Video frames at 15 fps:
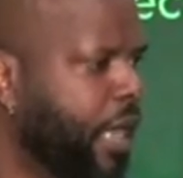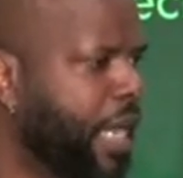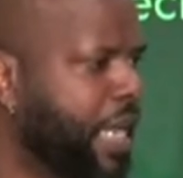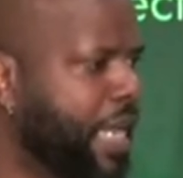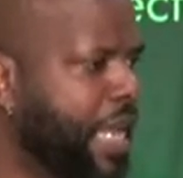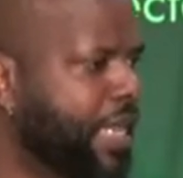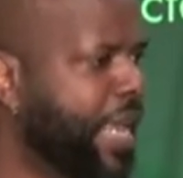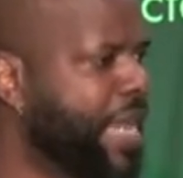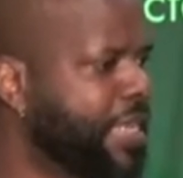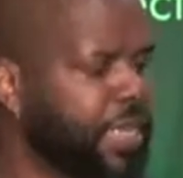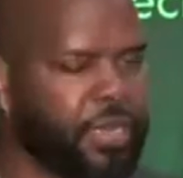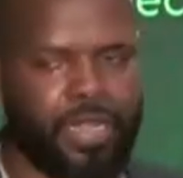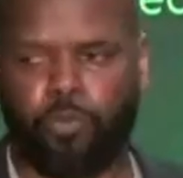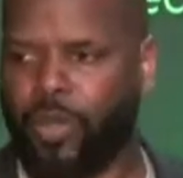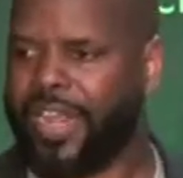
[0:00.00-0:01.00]
and they
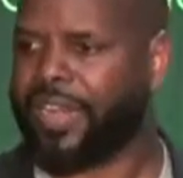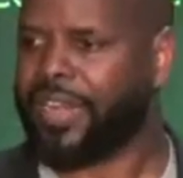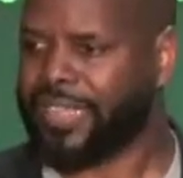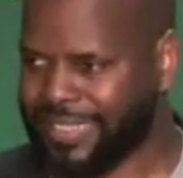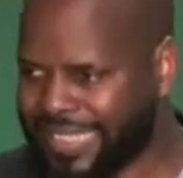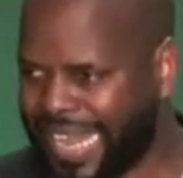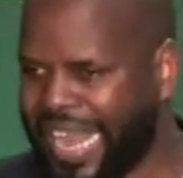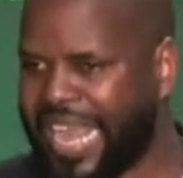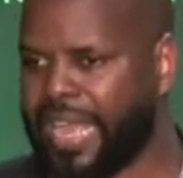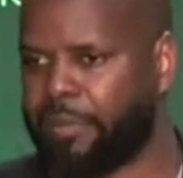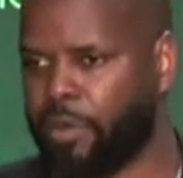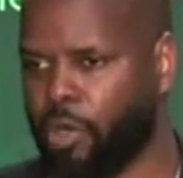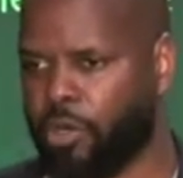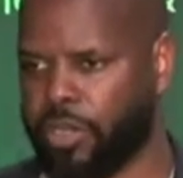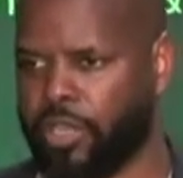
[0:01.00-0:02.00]
ran an
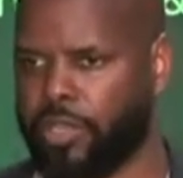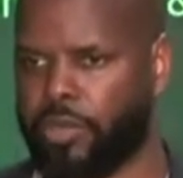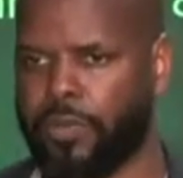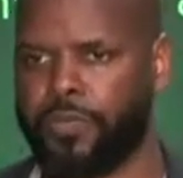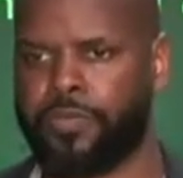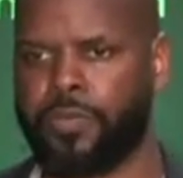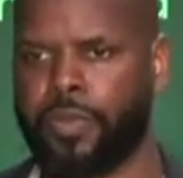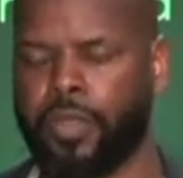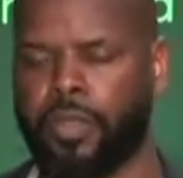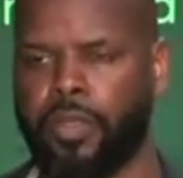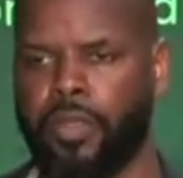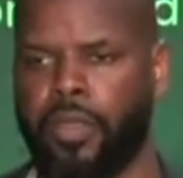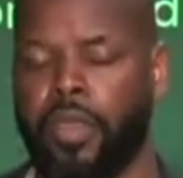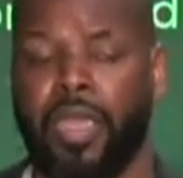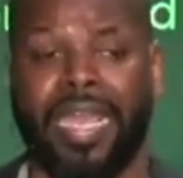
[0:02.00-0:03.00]
exam on you,
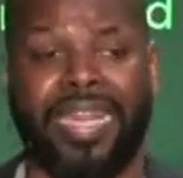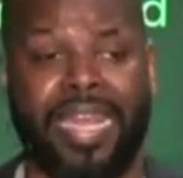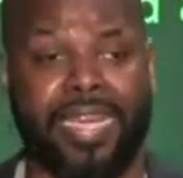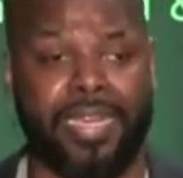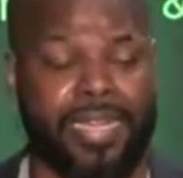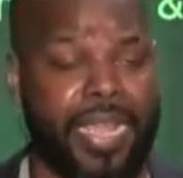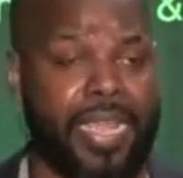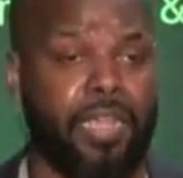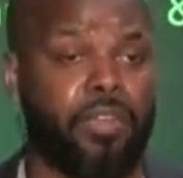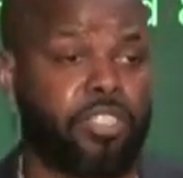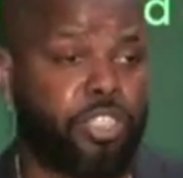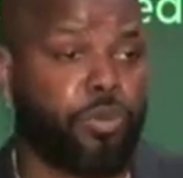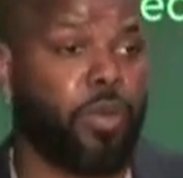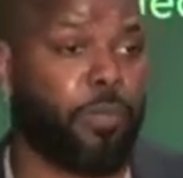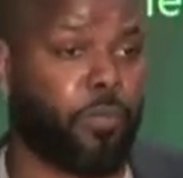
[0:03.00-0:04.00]
and they
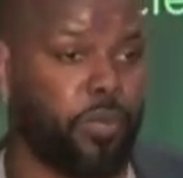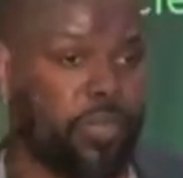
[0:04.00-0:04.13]
hooked you